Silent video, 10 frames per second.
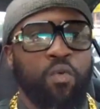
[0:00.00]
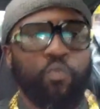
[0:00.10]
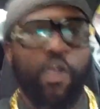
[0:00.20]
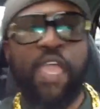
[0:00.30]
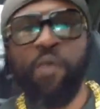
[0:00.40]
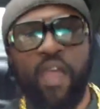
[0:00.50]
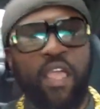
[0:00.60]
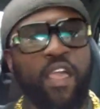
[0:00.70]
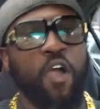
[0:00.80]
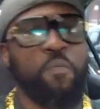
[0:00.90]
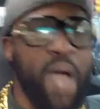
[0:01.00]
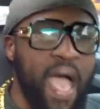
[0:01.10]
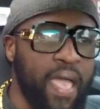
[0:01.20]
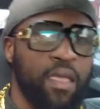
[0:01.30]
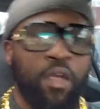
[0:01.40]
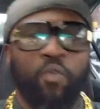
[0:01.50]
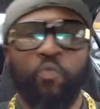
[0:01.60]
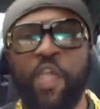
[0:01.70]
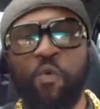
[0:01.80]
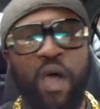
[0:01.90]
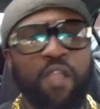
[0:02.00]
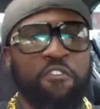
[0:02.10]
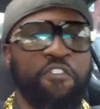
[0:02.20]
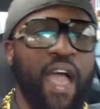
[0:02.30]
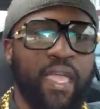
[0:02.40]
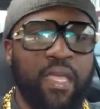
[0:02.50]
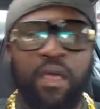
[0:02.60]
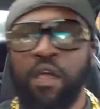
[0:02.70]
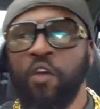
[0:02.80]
we want to go back. We want to fight.